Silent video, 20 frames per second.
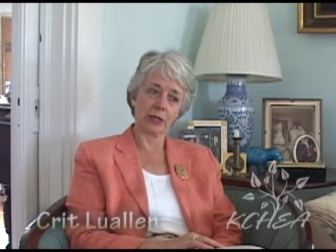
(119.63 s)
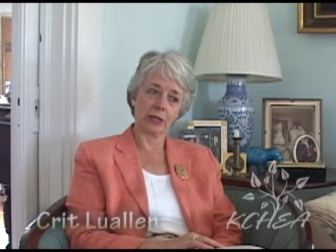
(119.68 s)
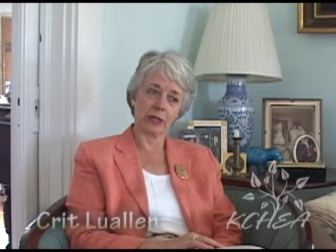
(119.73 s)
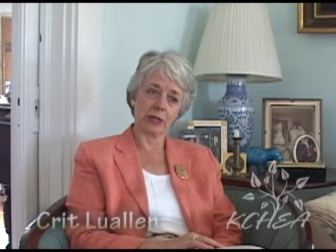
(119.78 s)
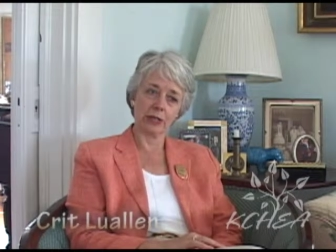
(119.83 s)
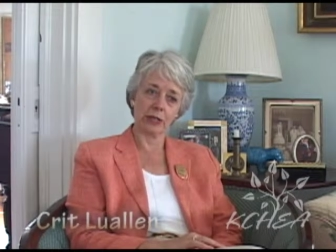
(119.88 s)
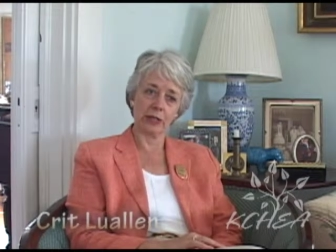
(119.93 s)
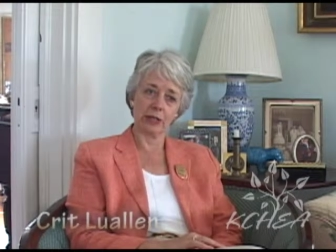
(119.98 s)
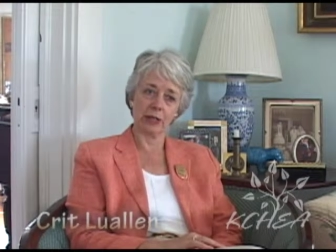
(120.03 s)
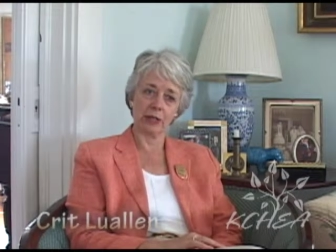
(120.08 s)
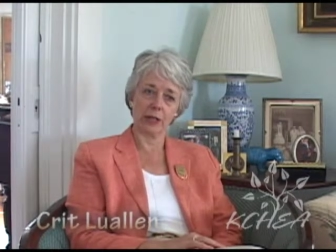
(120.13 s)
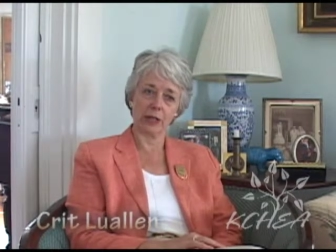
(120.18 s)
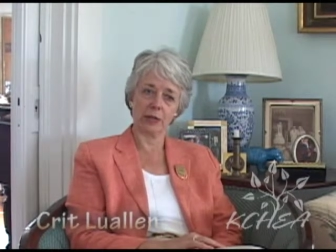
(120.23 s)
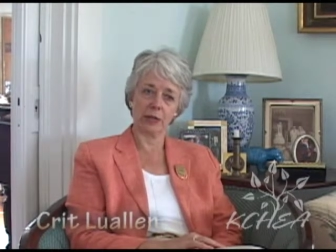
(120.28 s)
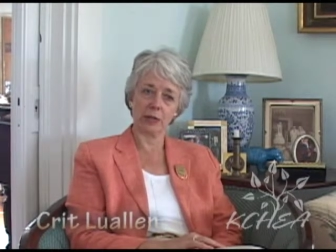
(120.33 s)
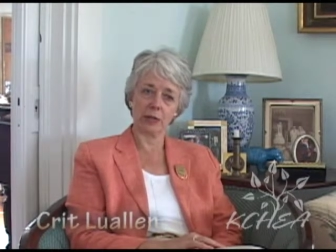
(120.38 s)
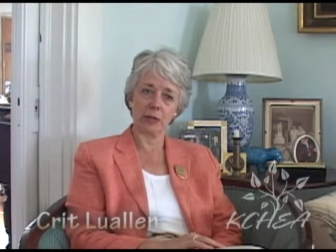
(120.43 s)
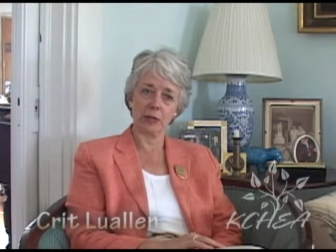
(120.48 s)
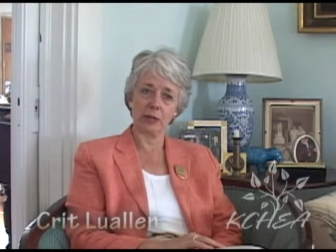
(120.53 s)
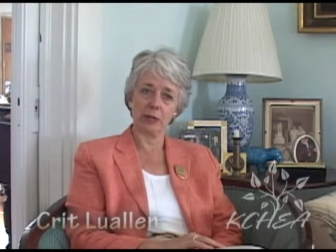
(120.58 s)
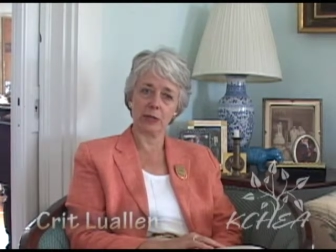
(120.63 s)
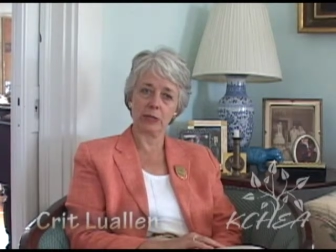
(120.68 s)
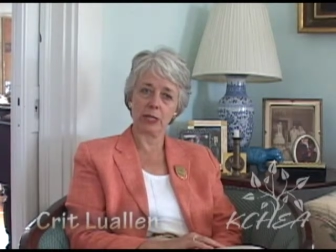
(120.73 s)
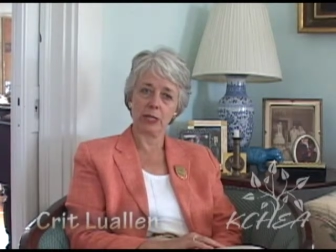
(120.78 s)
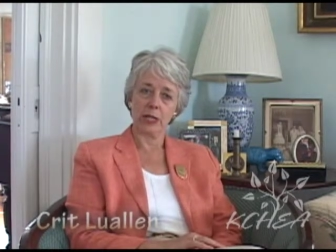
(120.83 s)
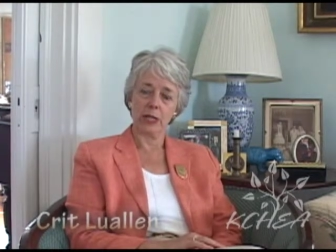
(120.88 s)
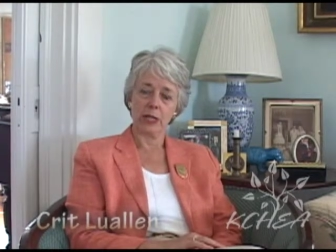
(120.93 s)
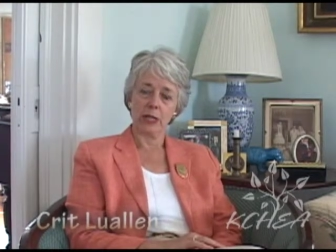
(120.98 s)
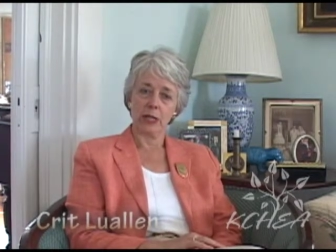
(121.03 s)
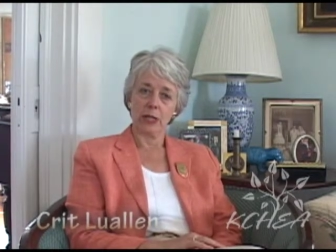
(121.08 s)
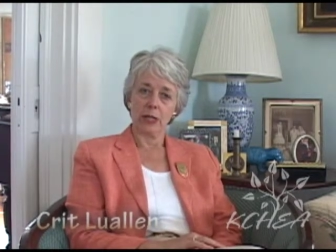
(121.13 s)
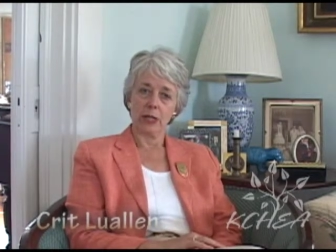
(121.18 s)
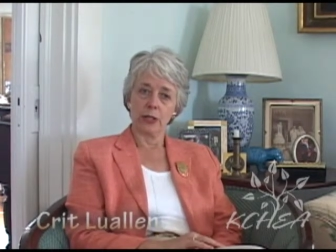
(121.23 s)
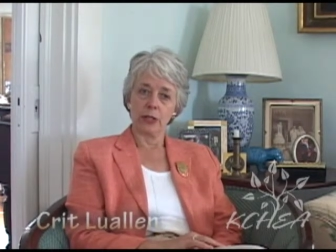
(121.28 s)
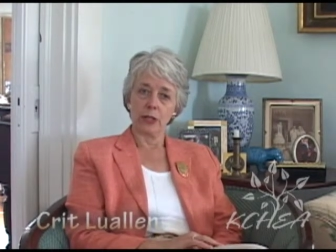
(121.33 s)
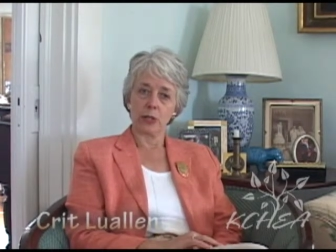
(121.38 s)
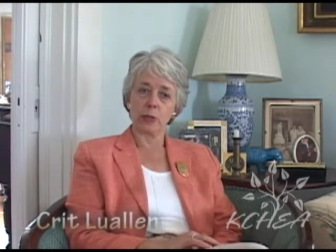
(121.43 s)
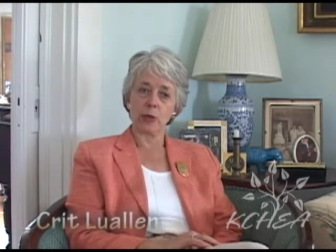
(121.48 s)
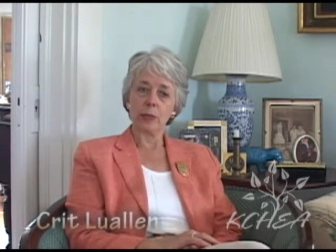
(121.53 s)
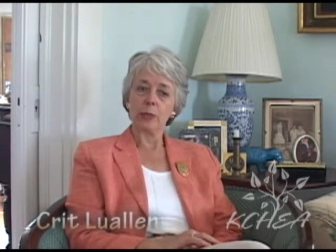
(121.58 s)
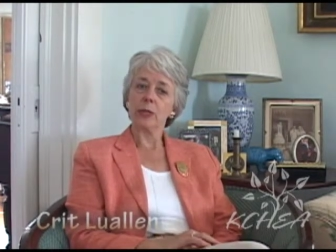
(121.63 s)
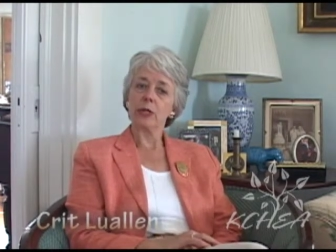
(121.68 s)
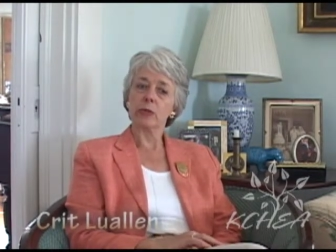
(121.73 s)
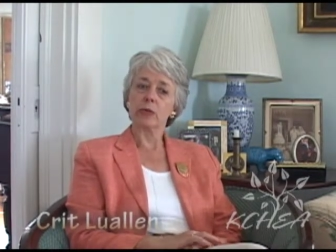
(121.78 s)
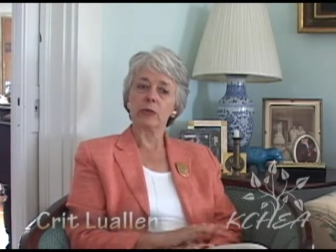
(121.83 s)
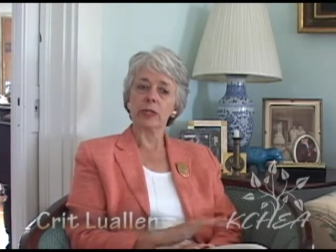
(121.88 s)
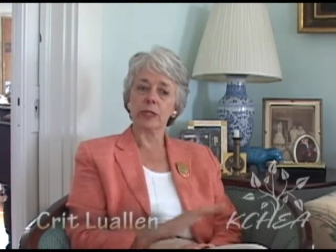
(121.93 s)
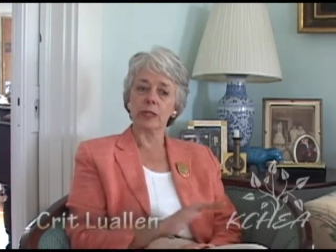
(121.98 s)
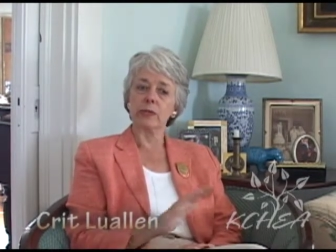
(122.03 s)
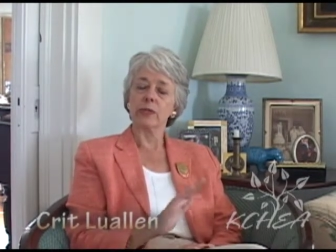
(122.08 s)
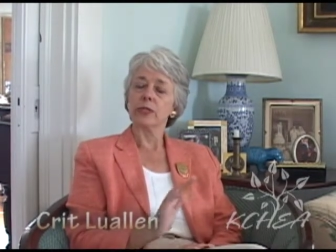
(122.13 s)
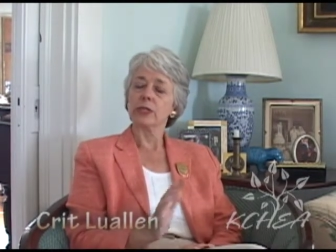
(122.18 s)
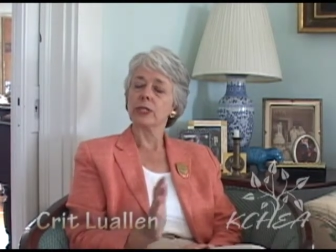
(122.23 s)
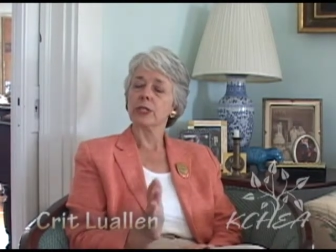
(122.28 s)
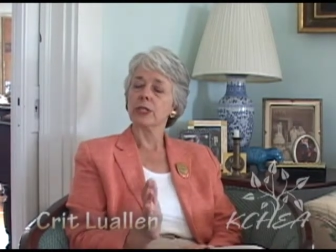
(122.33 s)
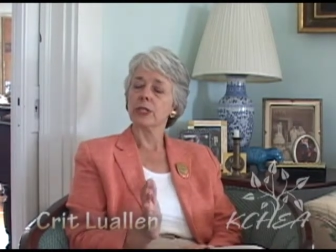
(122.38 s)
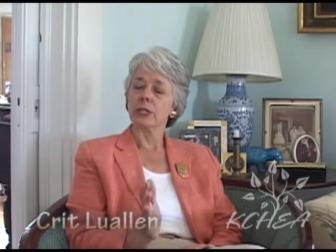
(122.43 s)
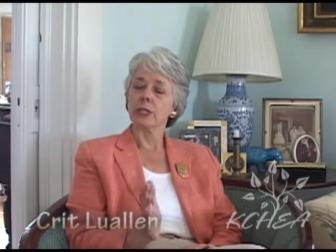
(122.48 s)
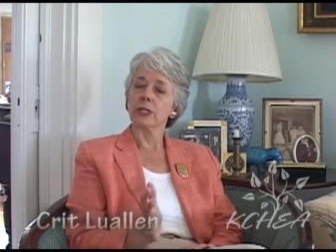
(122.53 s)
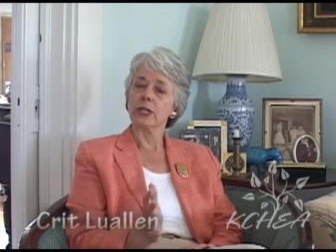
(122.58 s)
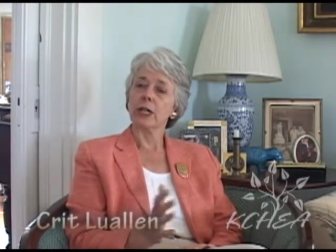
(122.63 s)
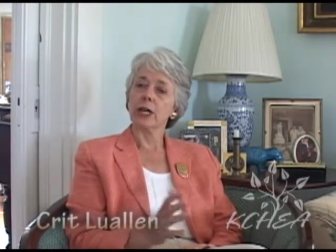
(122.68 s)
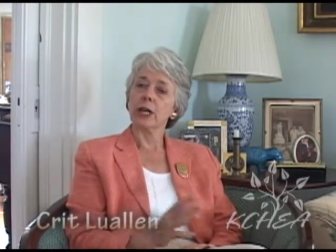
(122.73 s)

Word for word: Kentucky craftspeople. So we put a real emphasis in the